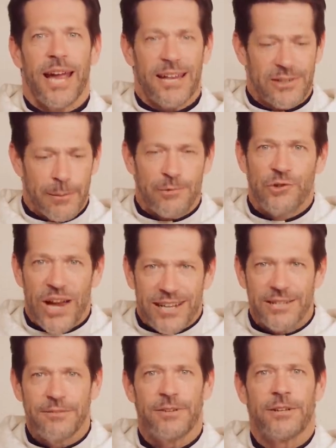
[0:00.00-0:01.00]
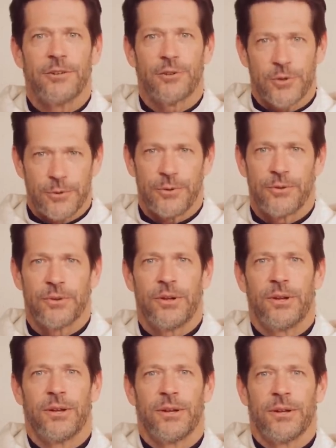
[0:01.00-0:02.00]
It's an objective truth.
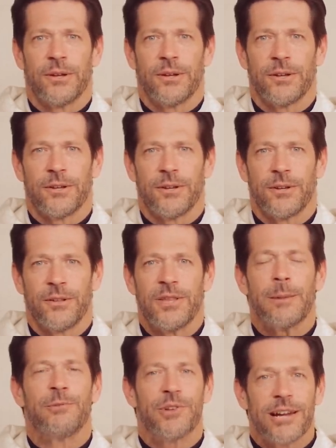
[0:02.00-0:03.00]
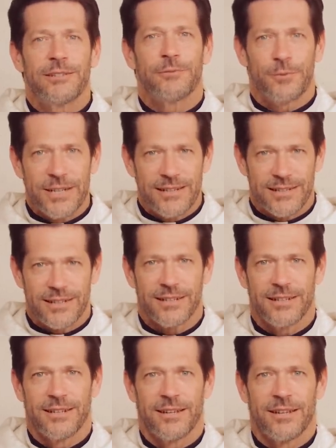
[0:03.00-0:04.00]
The objective
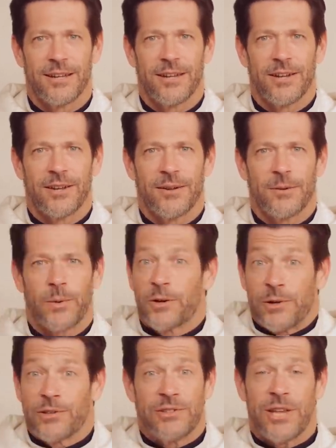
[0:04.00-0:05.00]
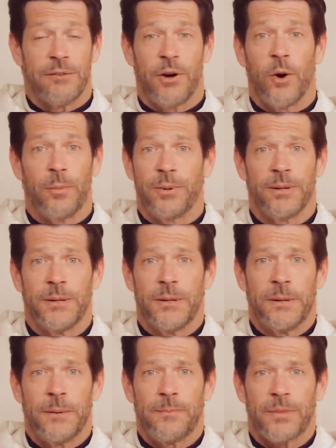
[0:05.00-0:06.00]
reason why Christians have hope
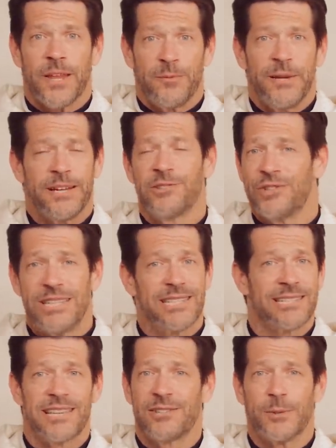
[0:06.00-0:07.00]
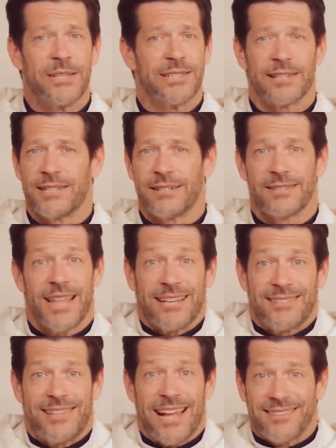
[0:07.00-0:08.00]
is because Jesus is who he says he is.
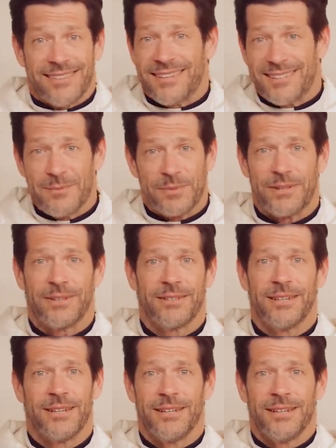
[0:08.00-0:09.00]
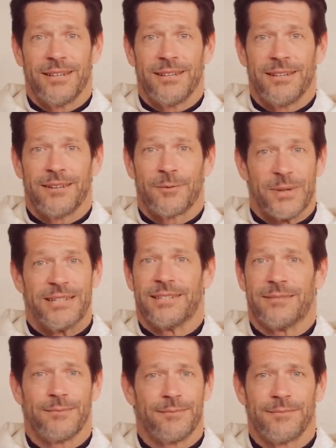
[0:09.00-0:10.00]
That's the simple reason.